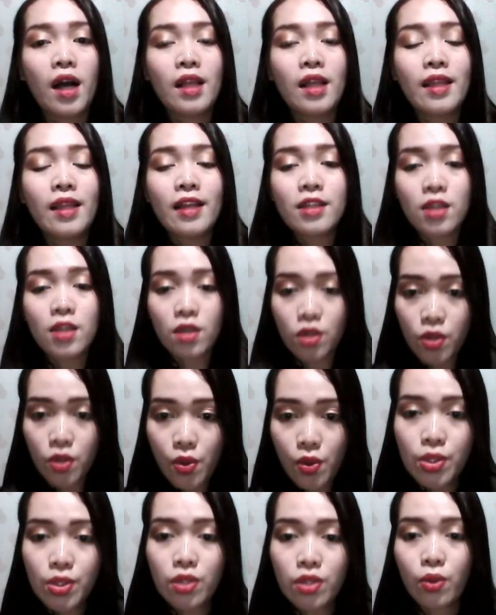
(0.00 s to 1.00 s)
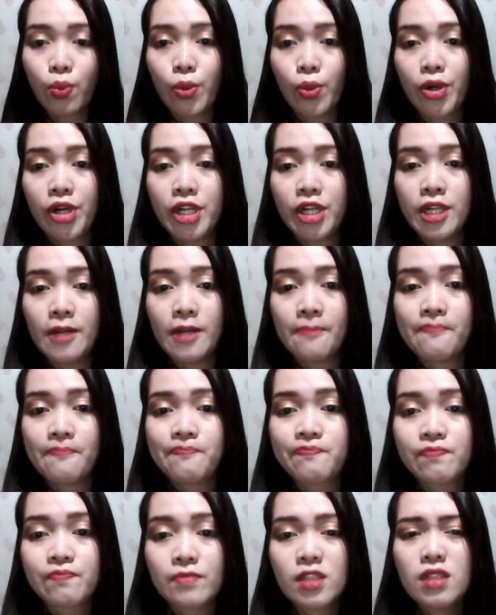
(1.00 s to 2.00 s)
Let's use the word
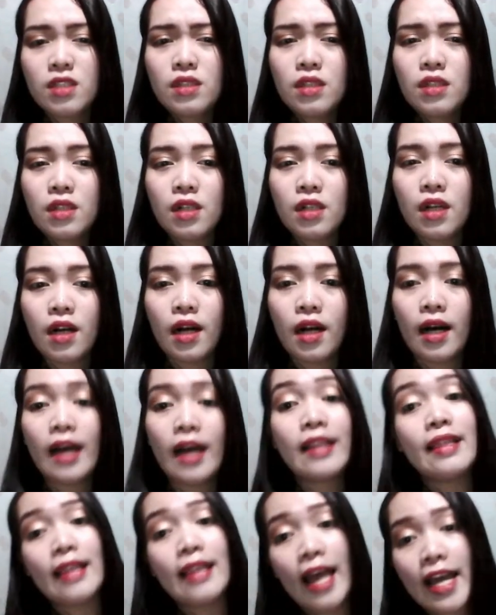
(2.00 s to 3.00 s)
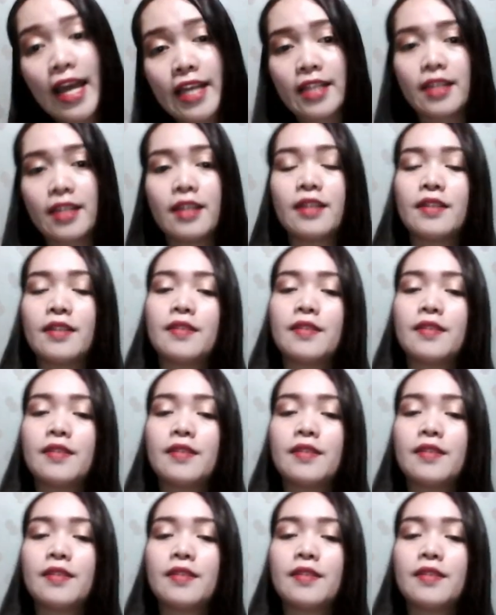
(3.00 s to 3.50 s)
unlike.